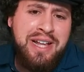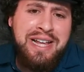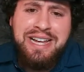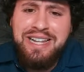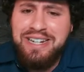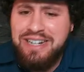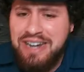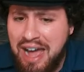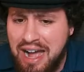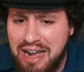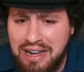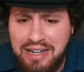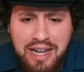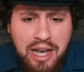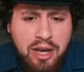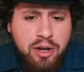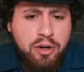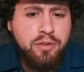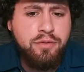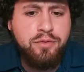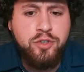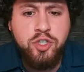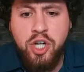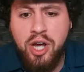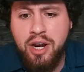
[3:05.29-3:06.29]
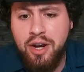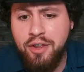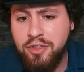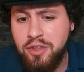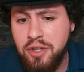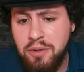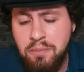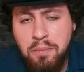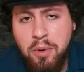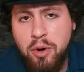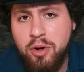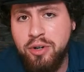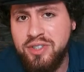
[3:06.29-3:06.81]
Knockout of Jonathan
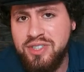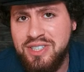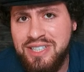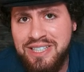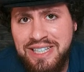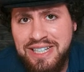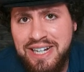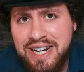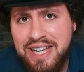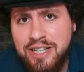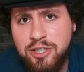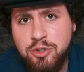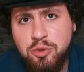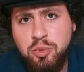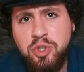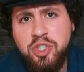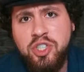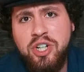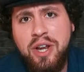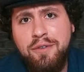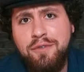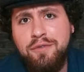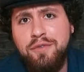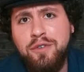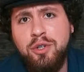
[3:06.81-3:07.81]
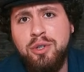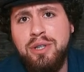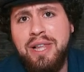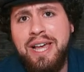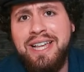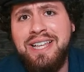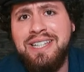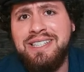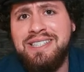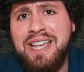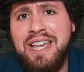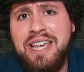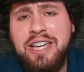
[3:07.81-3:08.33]
Martinez, which I feel like
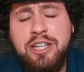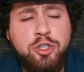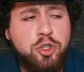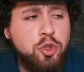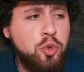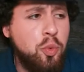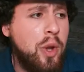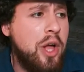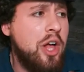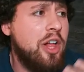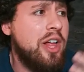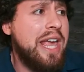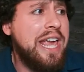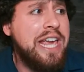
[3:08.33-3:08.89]
has aged well.